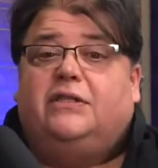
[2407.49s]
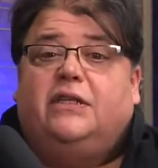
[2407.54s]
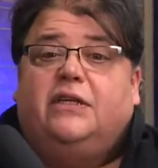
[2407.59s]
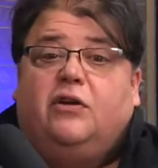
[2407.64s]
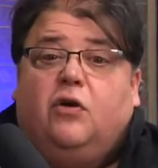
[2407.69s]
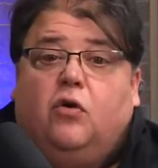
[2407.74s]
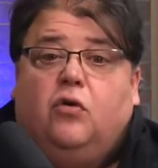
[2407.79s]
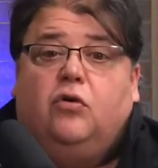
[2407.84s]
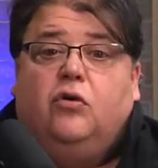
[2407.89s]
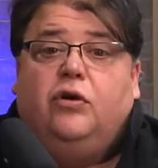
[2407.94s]

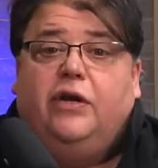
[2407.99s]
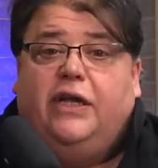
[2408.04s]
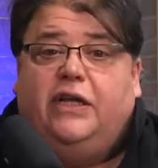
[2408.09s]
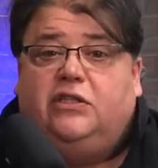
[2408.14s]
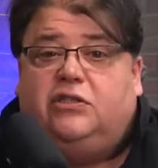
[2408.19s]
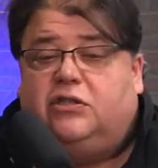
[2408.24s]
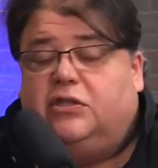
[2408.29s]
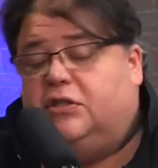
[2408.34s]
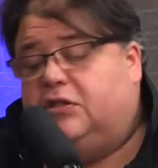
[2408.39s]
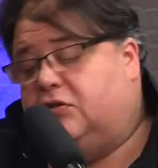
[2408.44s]
think Auto
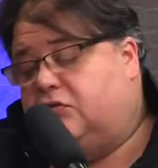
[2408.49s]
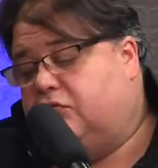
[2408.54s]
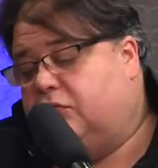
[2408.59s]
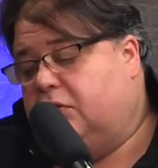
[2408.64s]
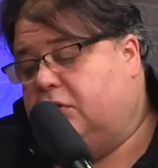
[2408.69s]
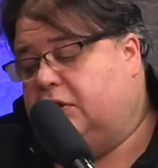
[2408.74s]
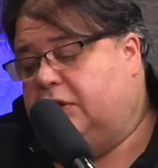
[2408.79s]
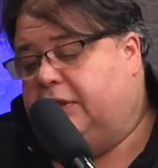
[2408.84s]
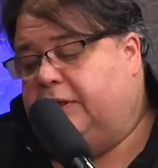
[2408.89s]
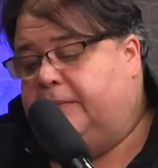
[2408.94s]
Nation is
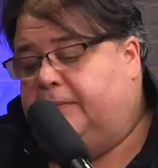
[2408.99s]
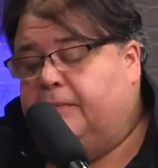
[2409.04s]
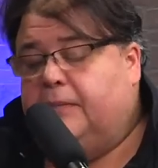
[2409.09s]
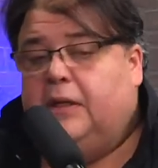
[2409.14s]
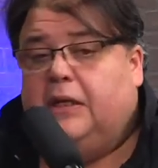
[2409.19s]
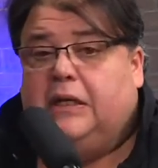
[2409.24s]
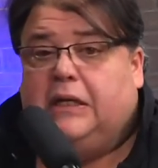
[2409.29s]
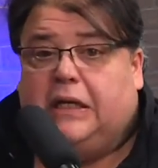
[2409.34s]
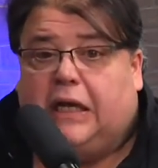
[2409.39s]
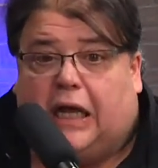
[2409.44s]
really
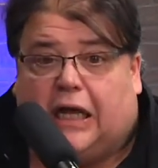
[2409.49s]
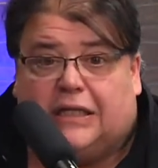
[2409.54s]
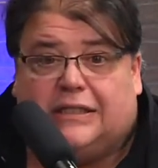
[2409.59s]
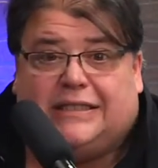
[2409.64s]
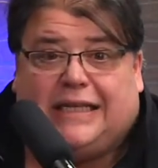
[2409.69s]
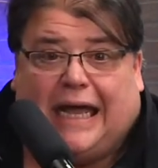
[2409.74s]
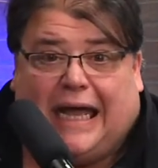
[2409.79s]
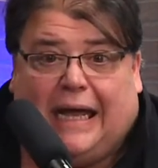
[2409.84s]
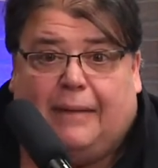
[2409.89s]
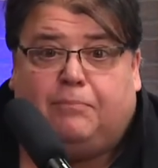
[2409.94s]
a
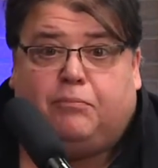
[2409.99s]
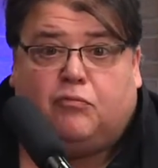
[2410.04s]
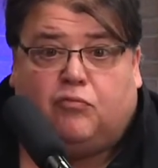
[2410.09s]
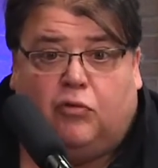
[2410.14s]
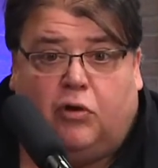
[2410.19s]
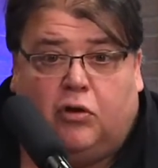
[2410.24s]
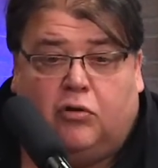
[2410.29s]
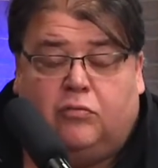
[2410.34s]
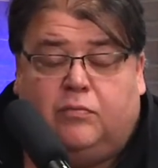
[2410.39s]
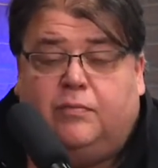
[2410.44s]
top
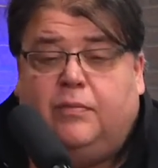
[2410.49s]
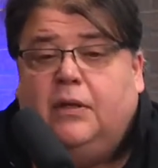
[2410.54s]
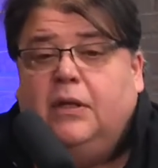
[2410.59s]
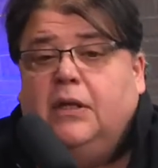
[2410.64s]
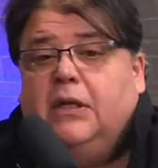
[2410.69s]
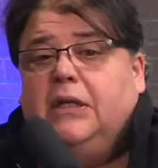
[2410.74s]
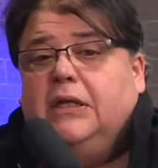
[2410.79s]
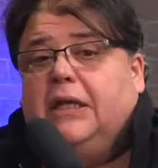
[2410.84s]
group.